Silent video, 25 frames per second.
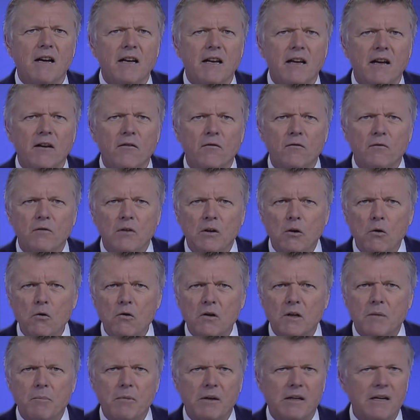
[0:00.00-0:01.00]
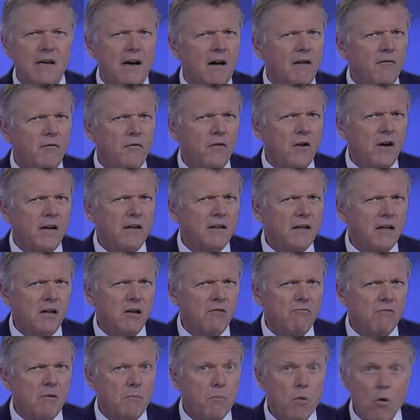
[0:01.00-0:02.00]
and I have looked but can't find
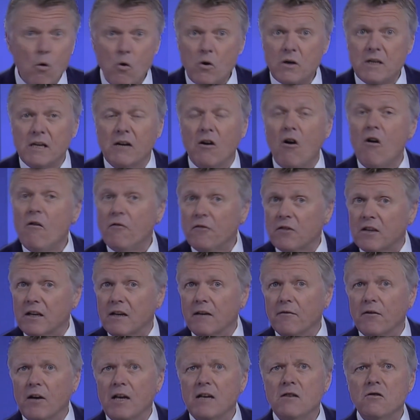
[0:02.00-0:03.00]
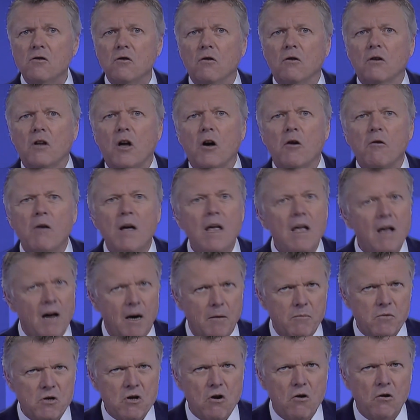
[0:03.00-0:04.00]
any reporting of the event, although
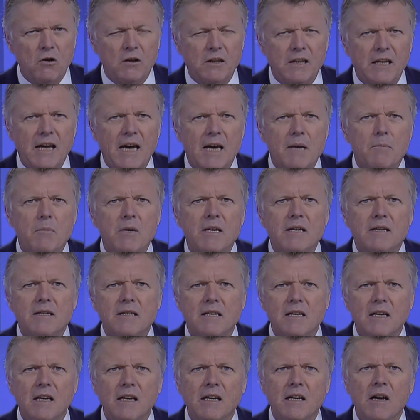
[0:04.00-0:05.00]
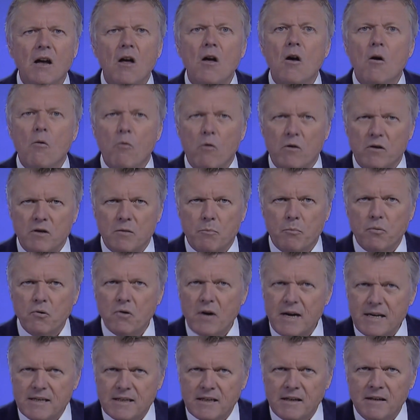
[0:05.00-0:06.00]
I'm told the ABC was
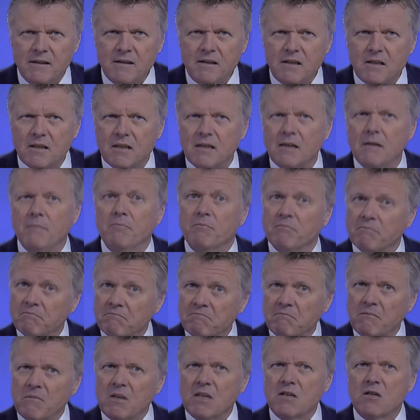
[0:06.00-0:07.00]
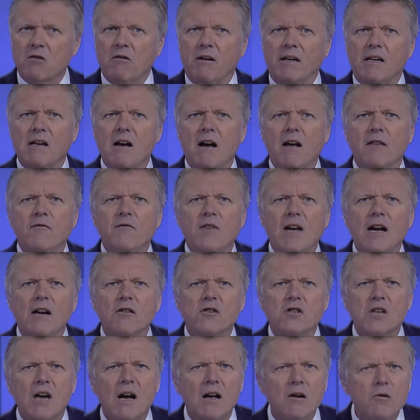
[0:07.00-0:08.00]
present, so I can't
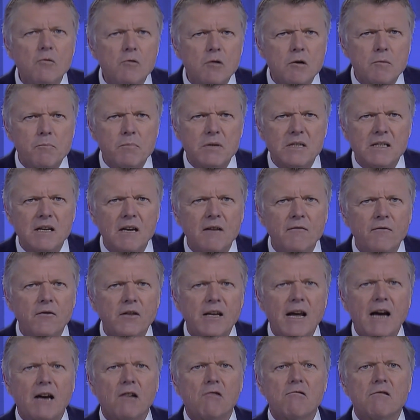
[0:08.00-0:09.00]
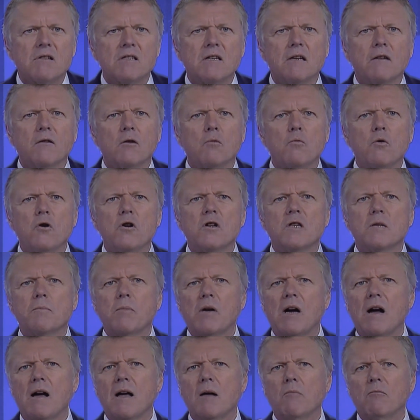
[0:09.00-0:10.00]
vouch 100% for the accuracy of the
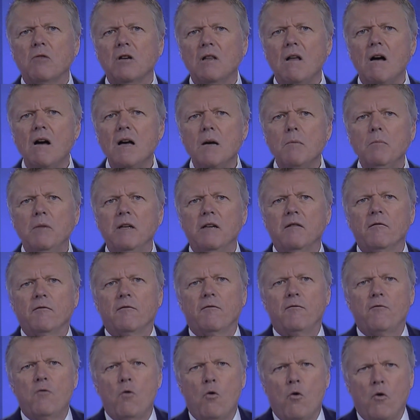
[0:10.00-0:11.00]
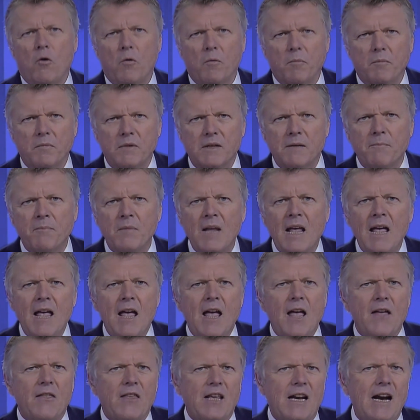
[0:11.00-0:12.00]
words, but I am reliably informed
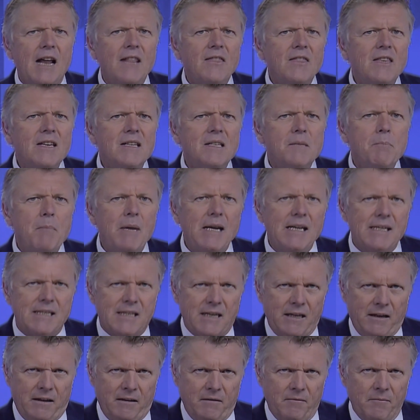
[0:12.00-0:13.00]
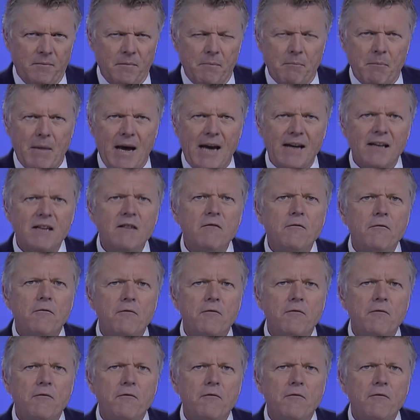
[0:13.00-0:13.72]
that at this meeting back